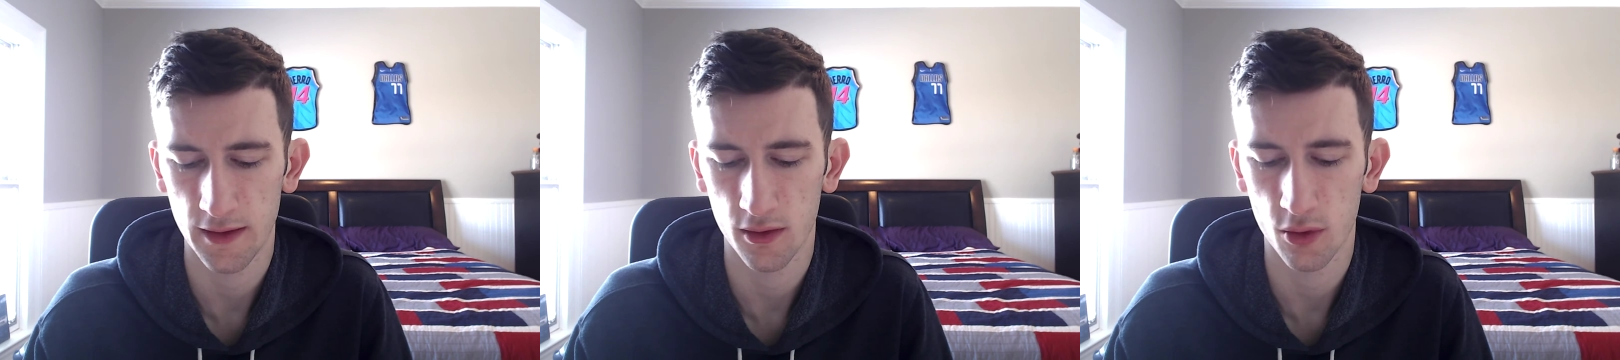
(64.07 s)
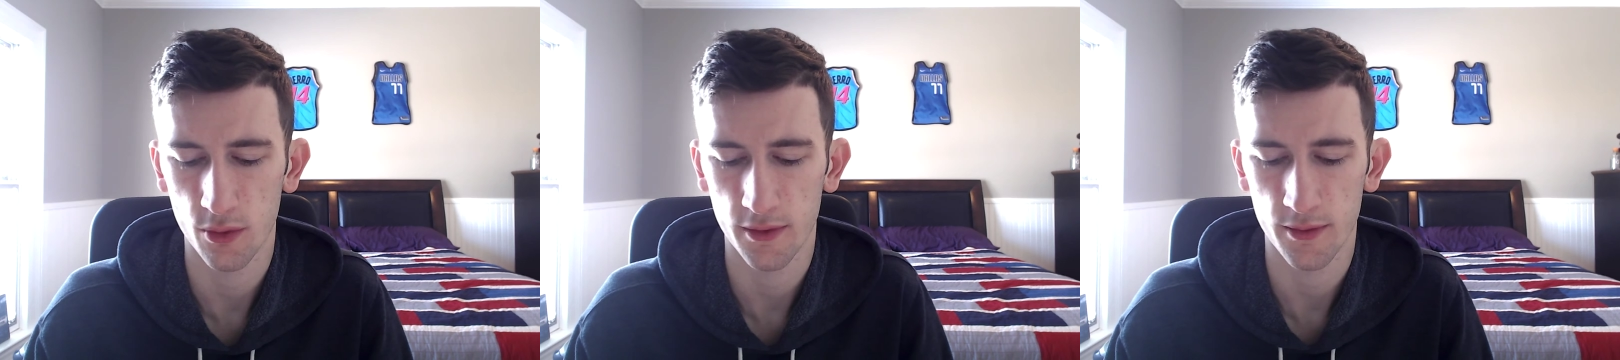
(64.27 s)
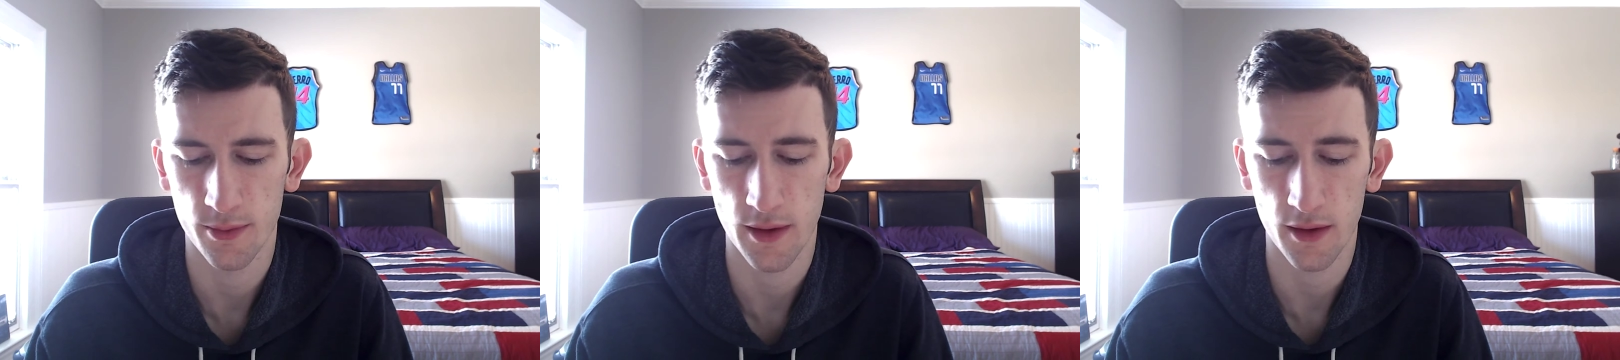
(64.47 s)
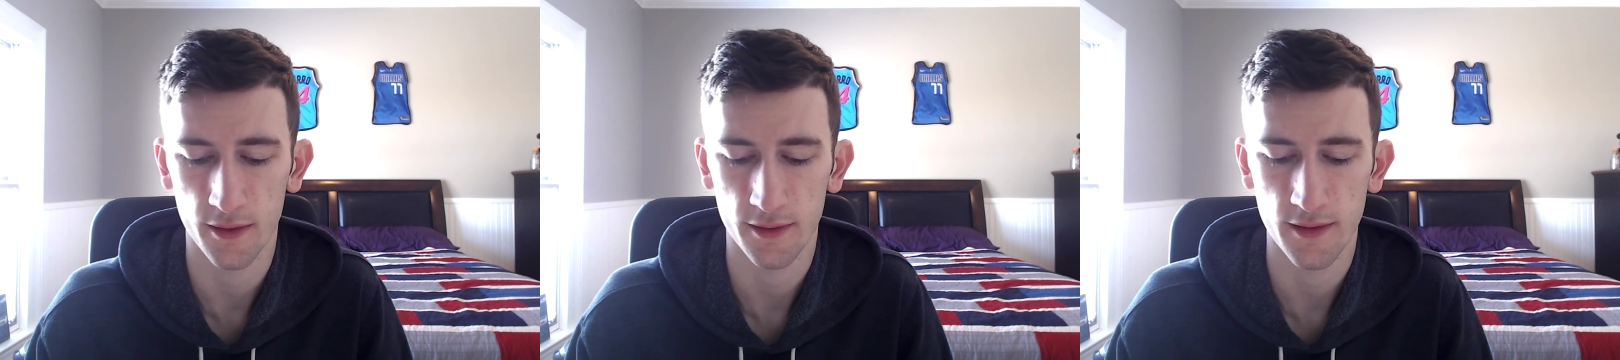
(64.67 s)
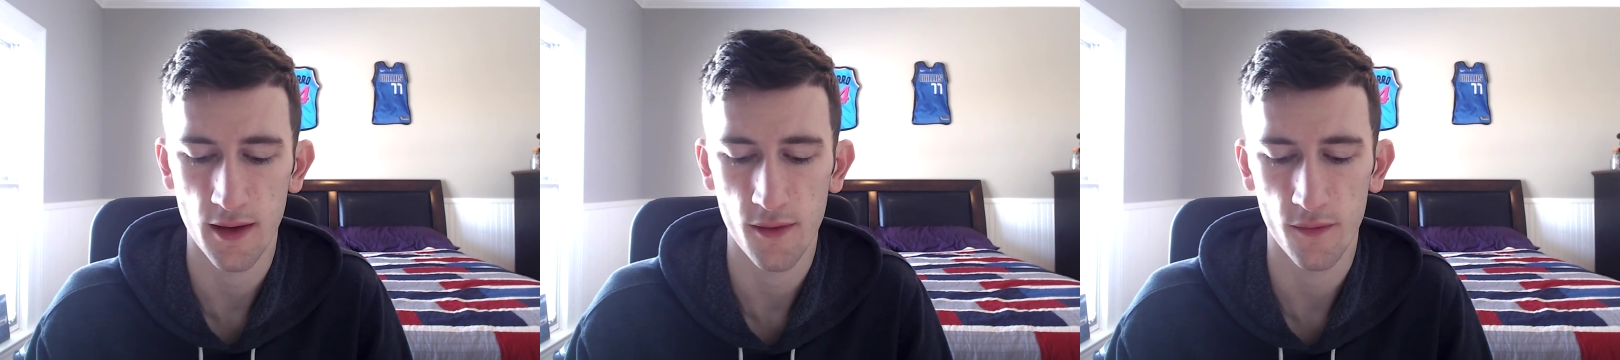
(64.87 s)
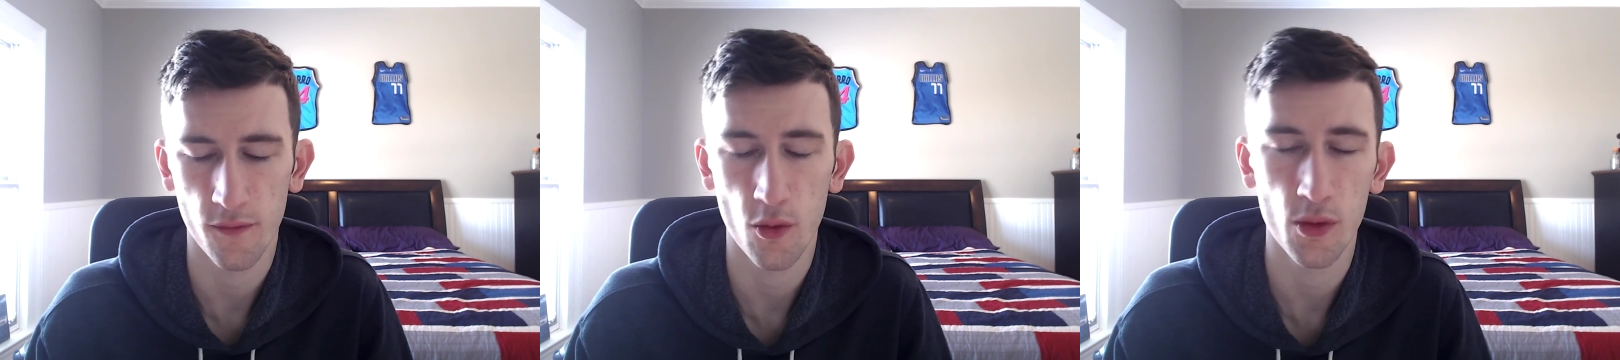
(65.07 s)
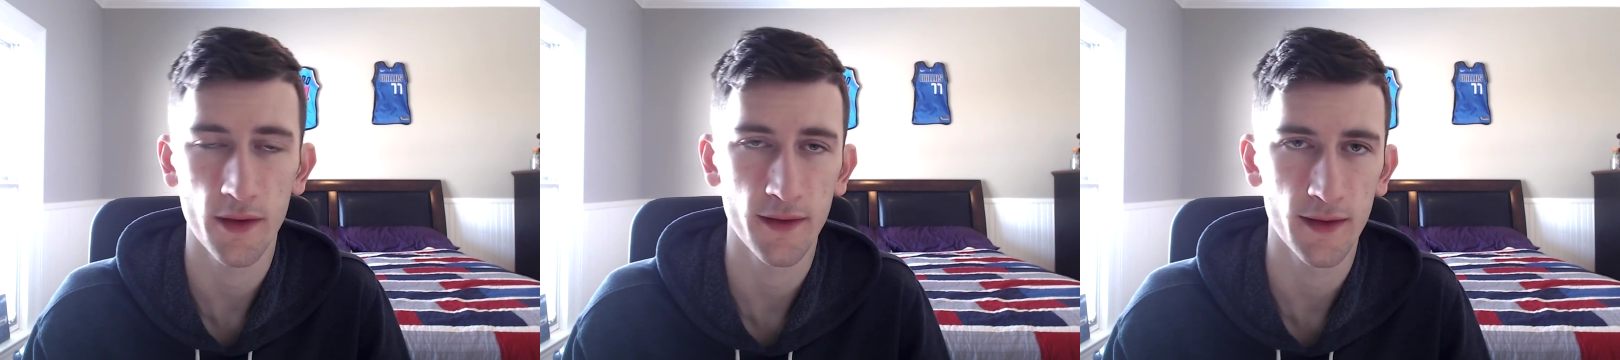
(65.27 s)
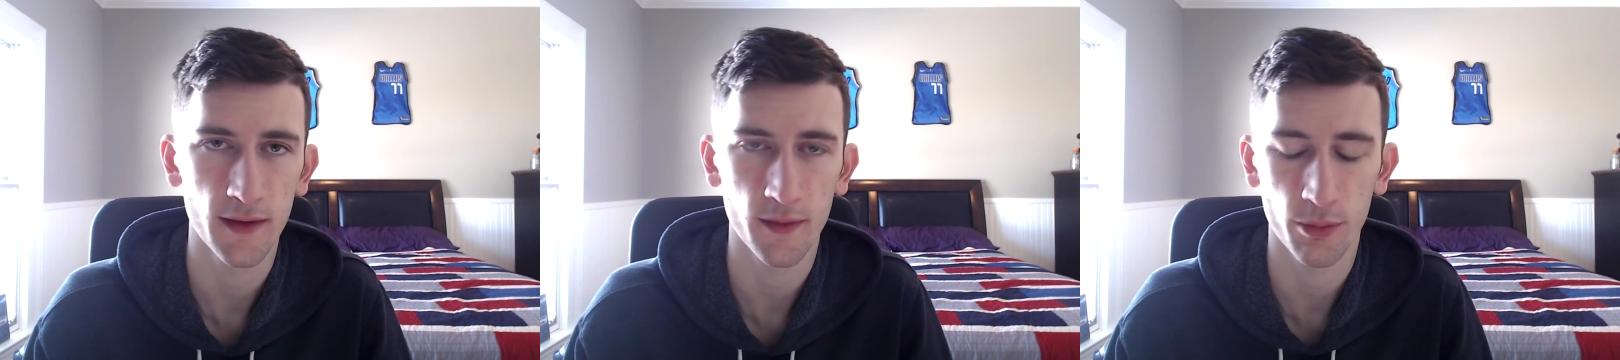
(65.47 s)
Louis about
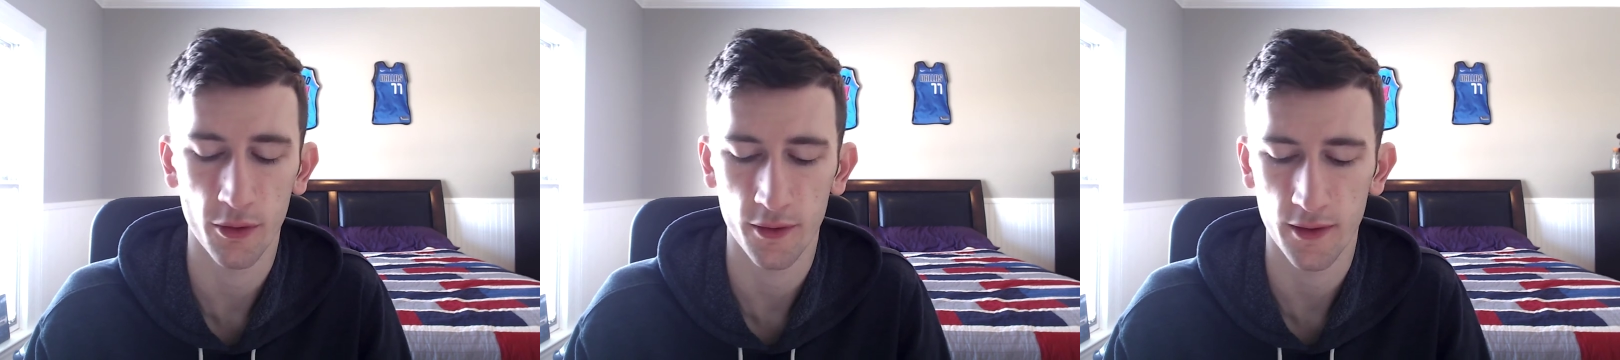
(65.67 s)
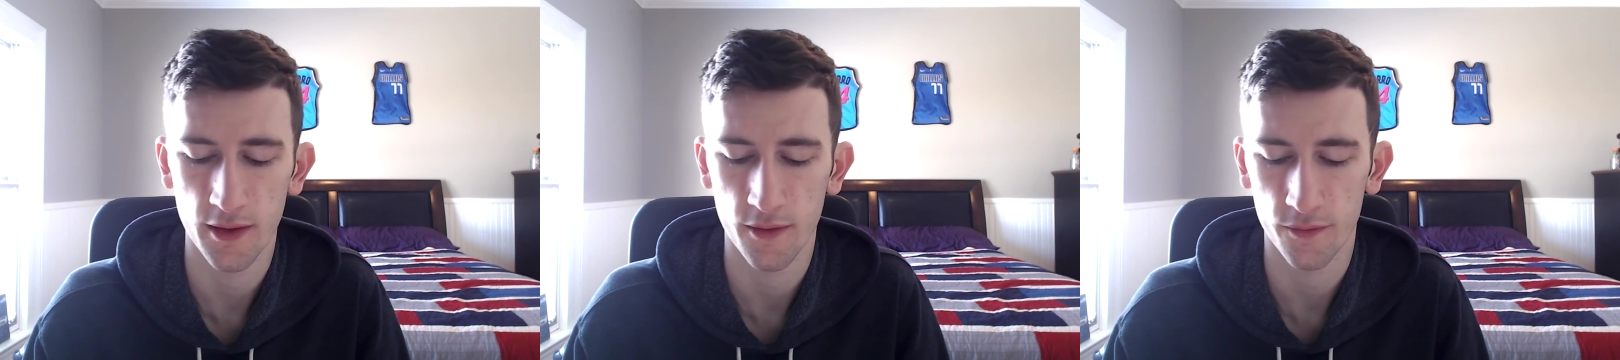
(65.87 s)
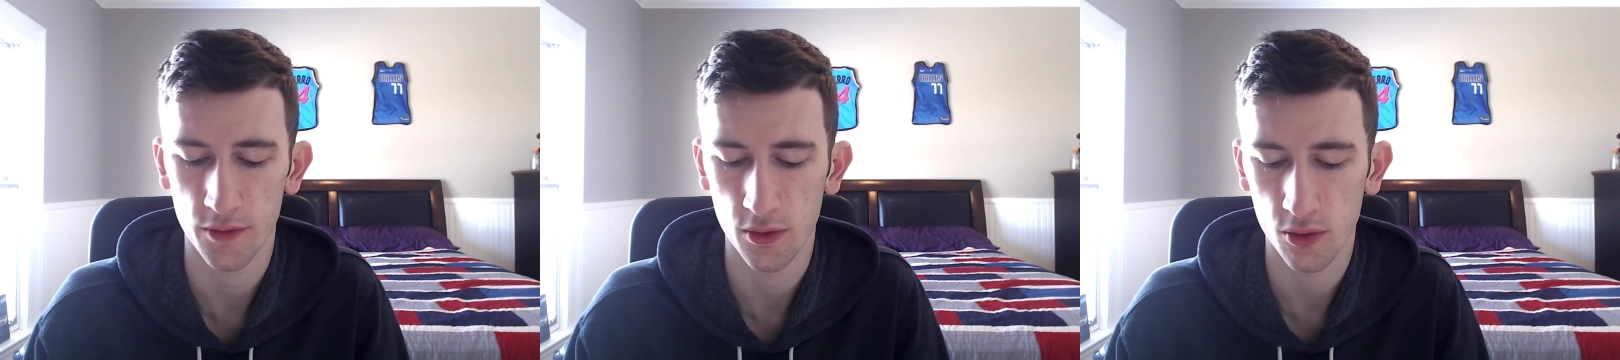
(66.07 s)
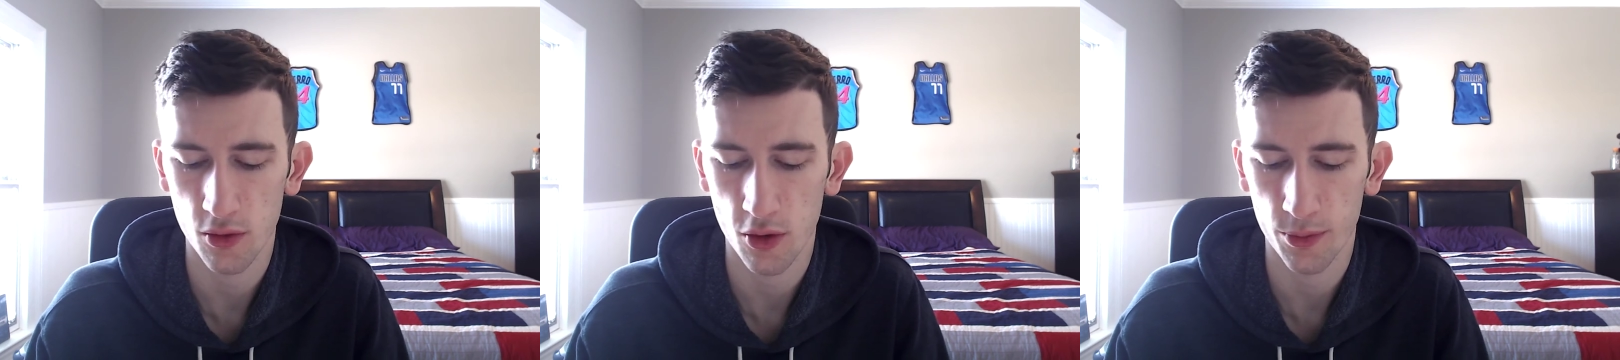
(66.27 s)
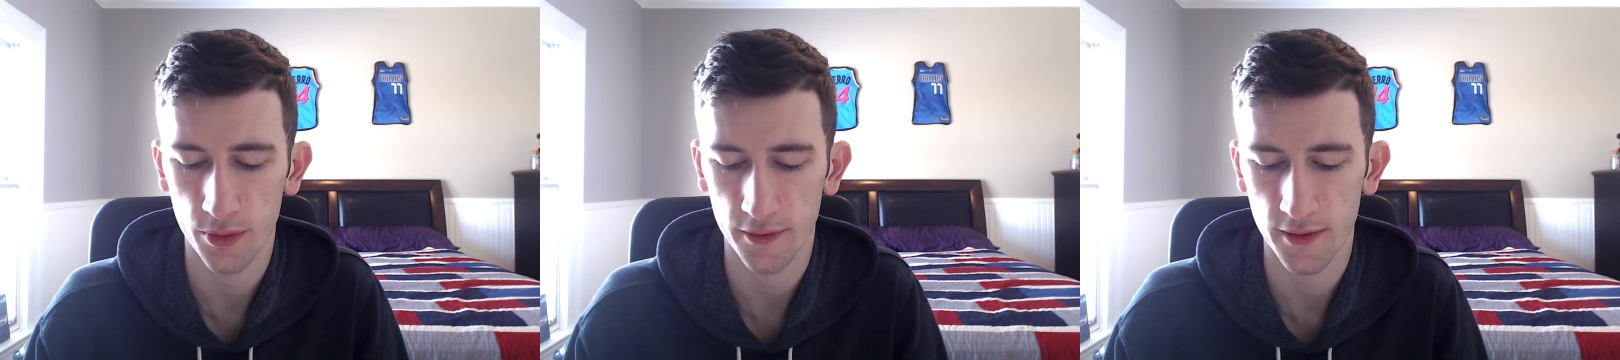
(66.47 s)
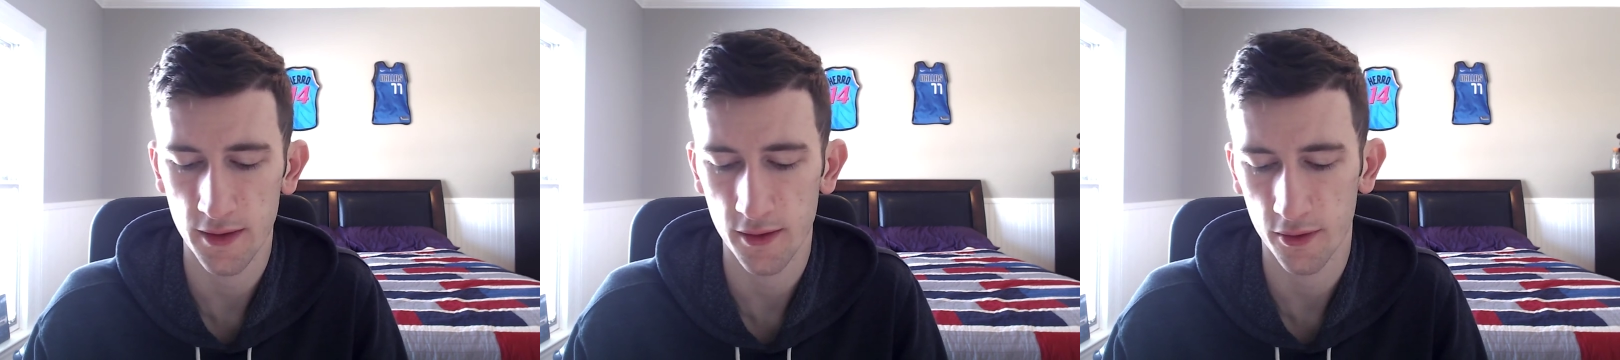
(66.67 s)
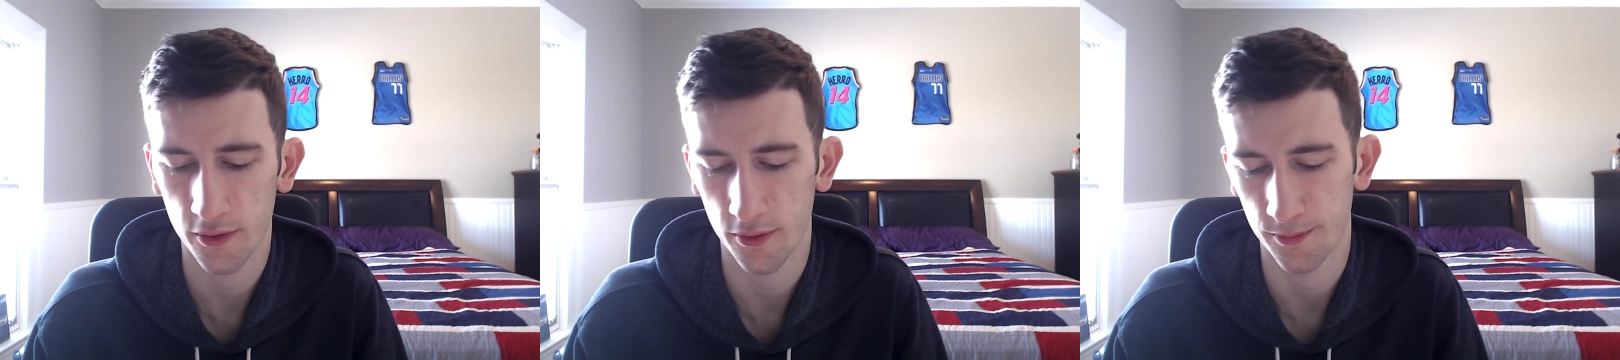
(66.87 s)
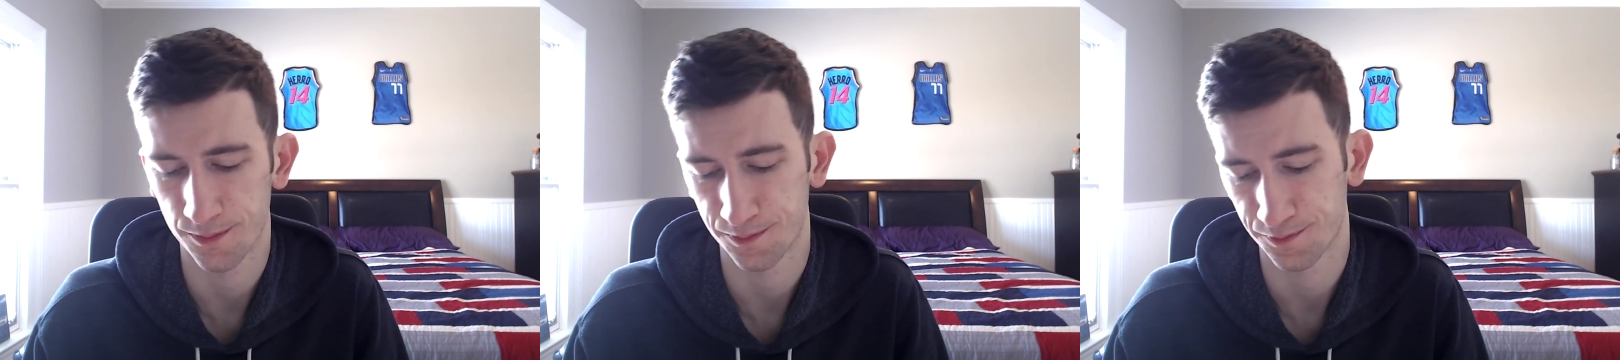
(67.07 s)
46% field goal
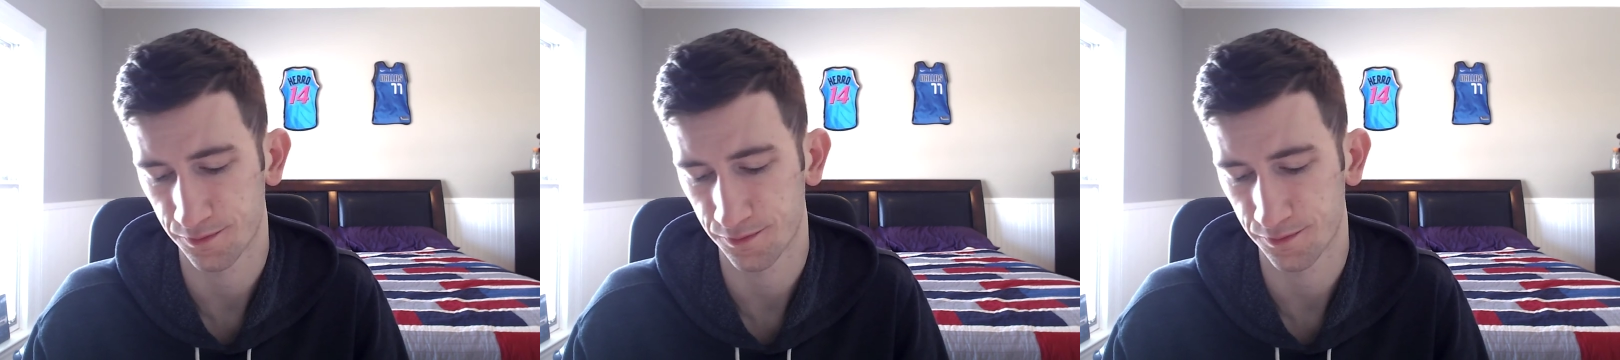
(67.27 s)
percentage.